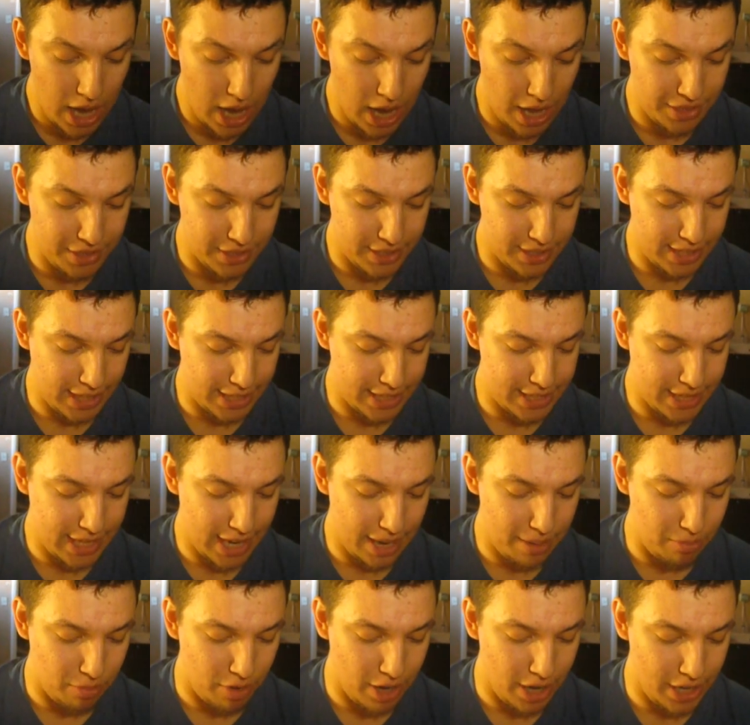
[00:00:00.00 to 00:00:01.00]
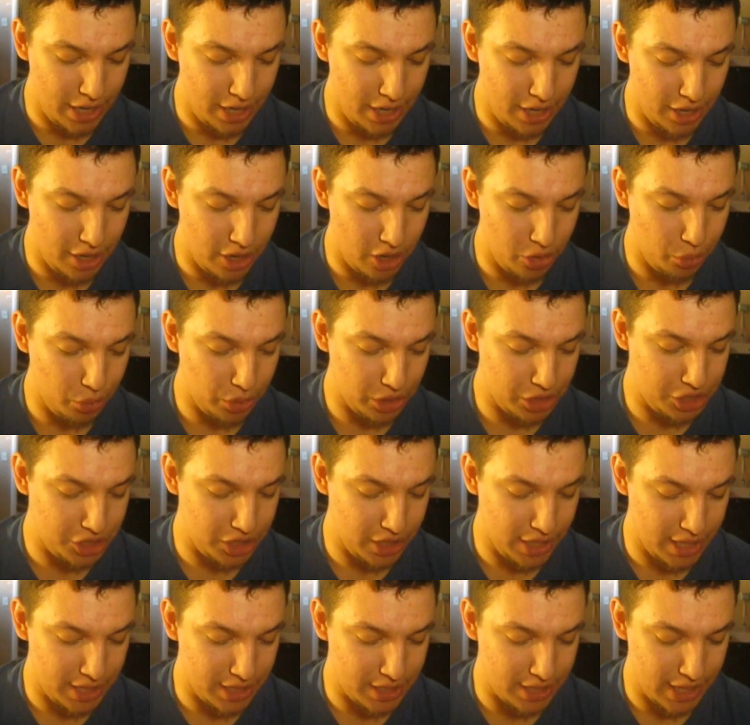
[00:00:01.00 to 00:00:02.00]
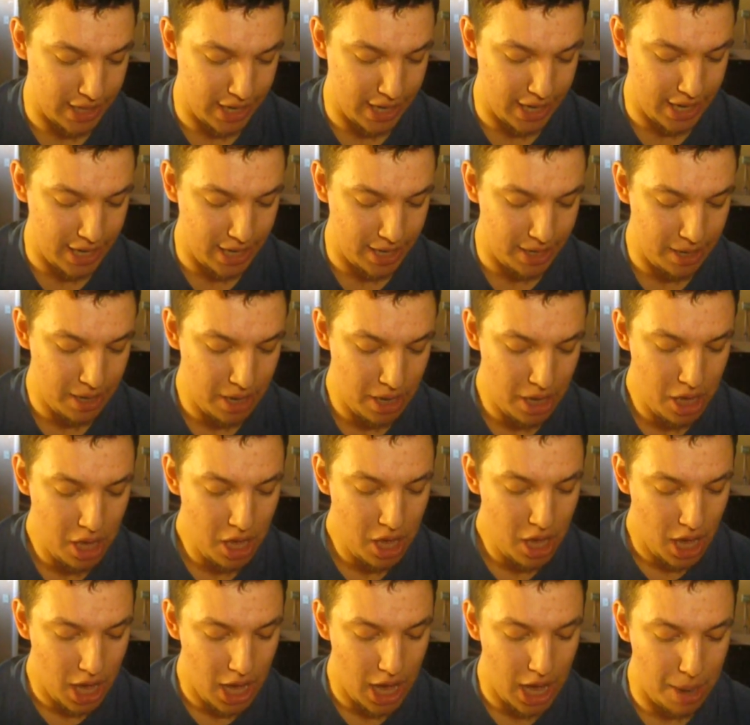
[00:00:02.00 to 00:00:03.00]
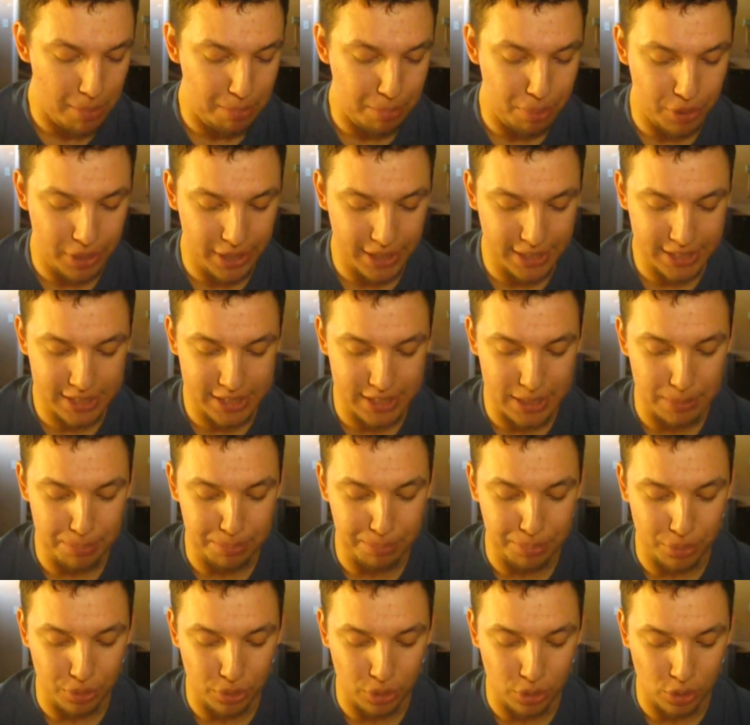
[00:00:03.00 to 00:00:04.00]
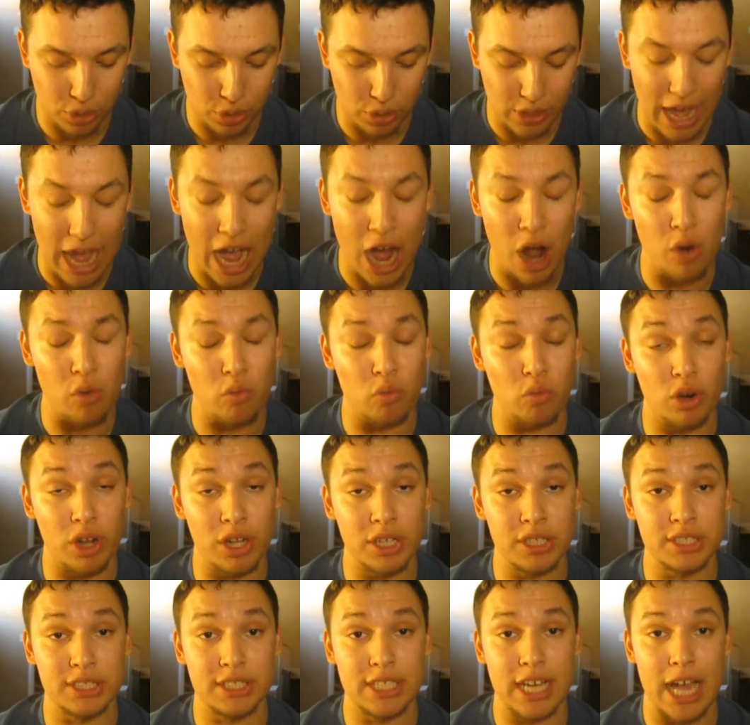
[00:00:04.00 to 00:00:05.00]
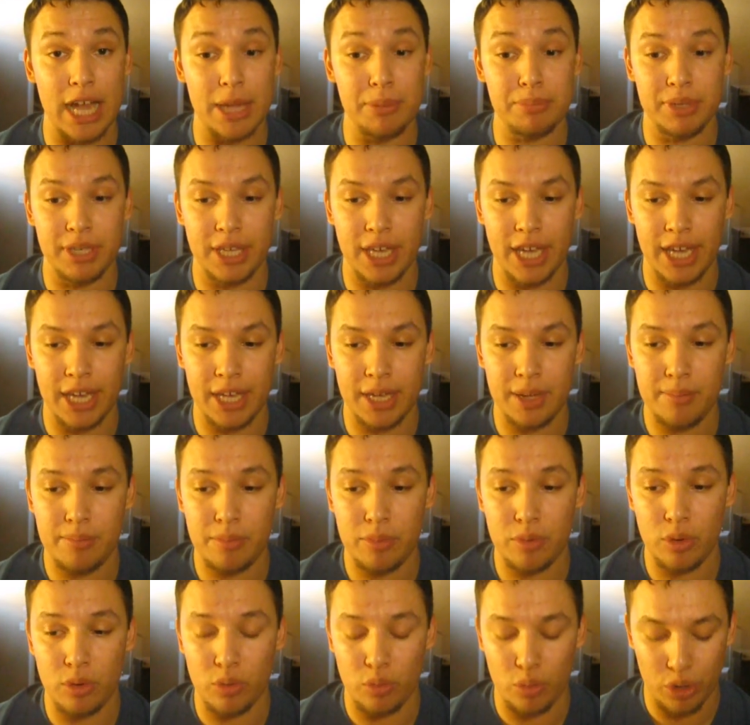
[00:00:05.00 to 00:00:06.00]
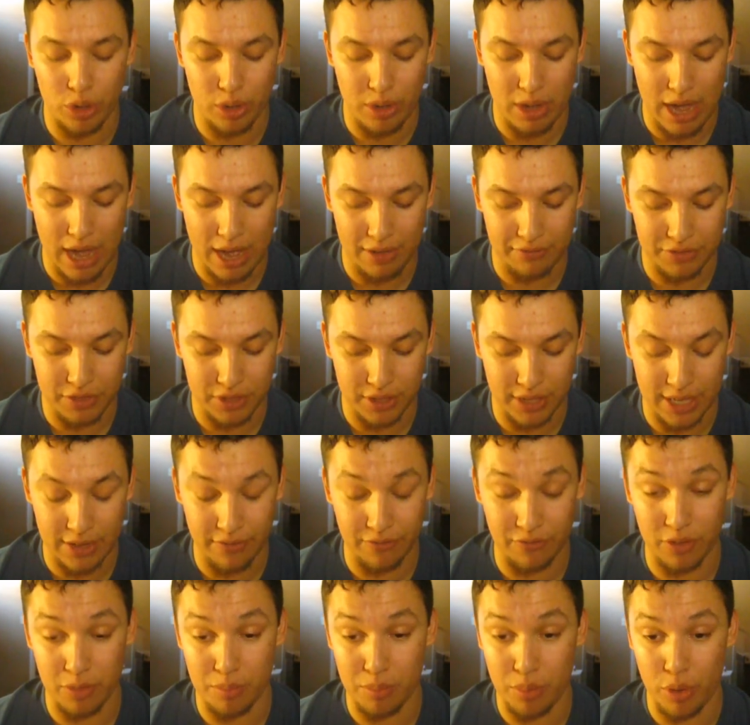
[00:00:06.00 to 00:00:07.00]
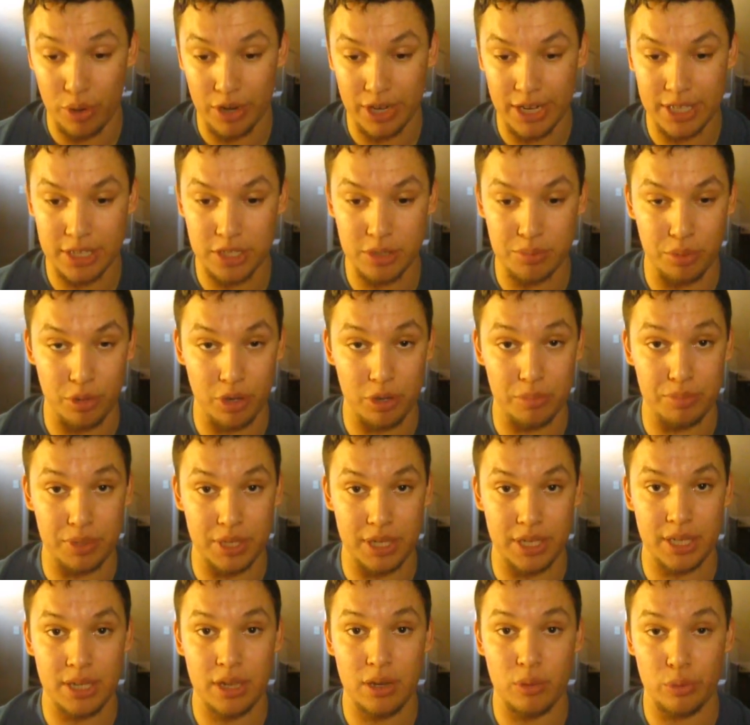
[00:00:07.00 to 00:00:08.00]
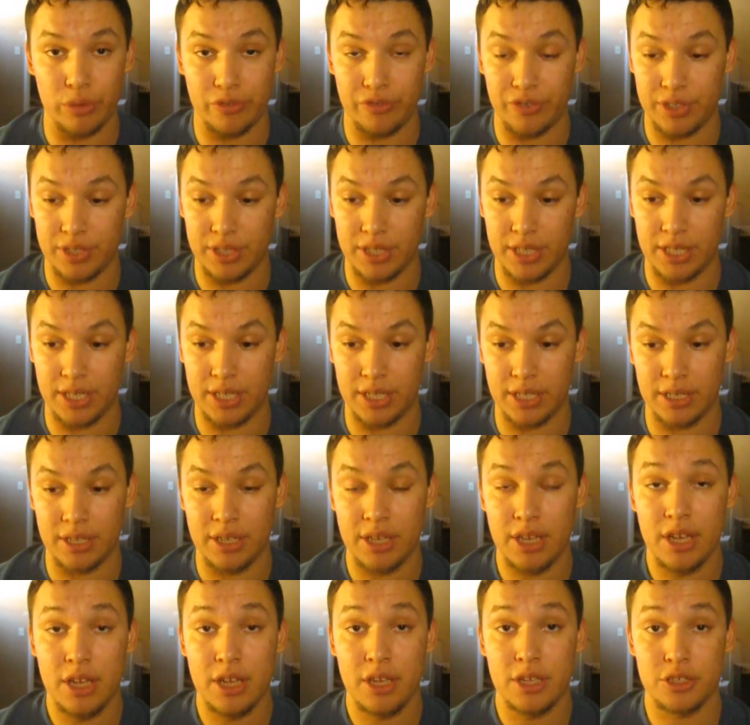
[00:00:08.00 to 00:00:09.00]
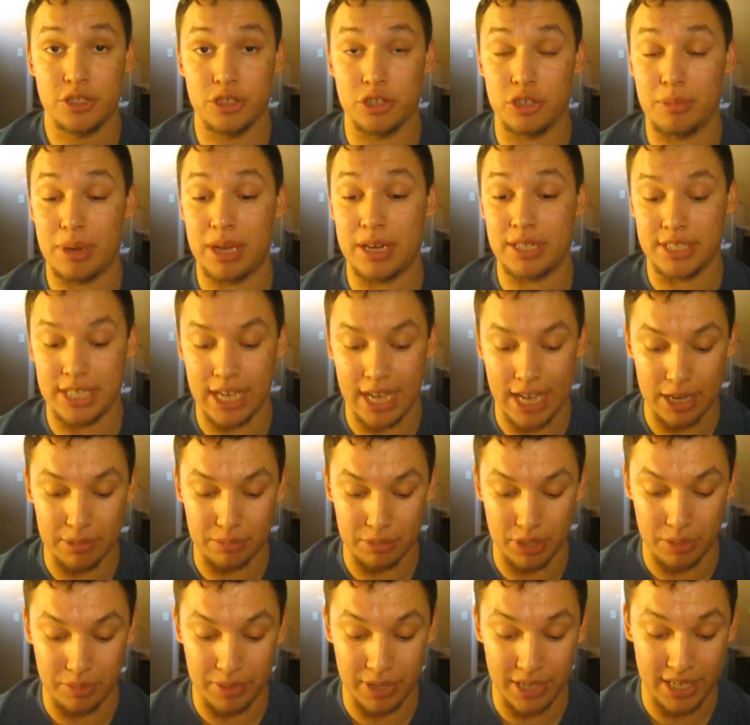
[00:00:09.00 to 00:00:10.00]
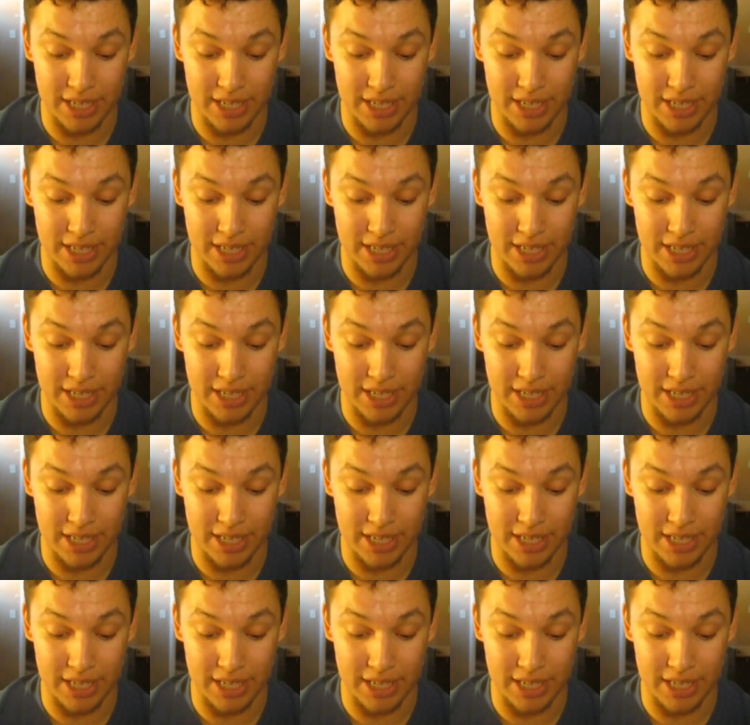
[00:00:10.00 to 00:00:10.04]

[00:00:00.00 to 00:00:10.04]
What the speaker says: This next game right here, which is a pretty simple outrun type game where you have to get from point A to point B within the certain amount of time limit.